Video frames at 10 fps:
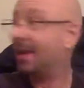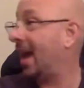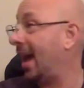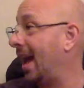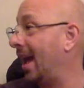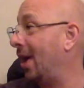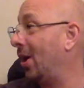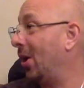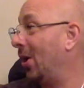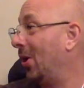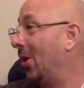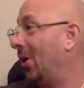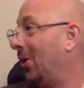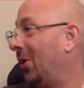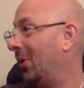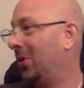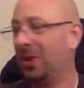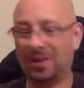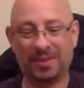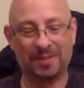
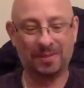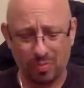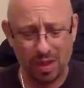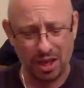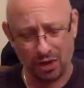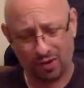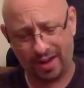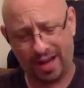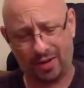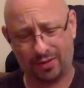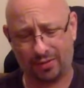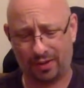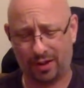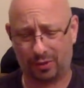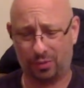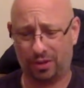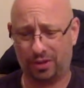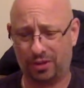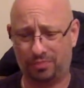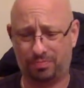Oh! Yeah, right now I feel like a
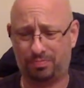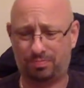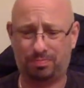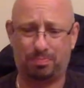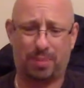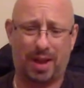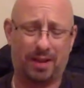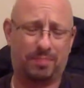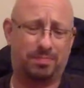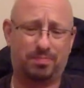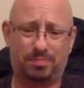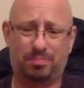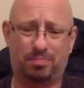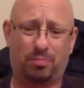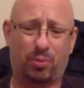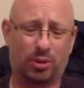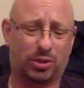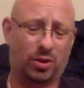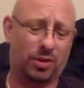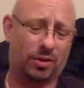really bad porn
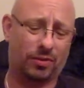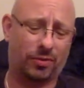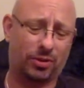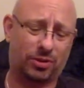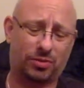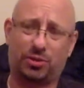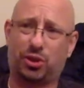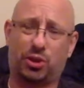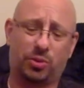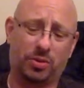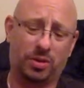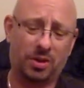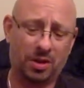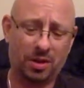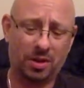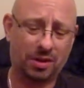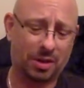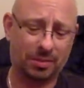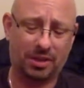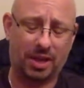star on our first shoot. So
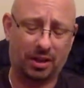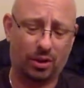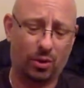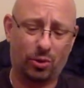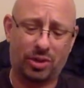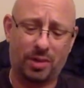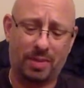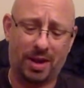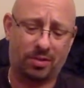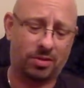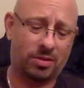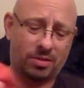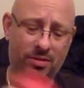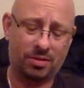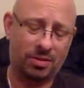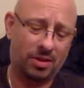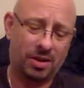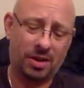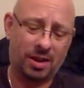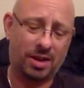I'm just getting loads in the mouth.
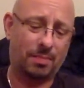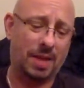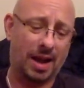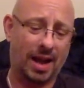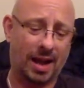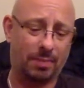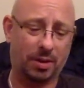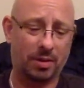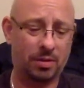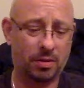And I'm not happy.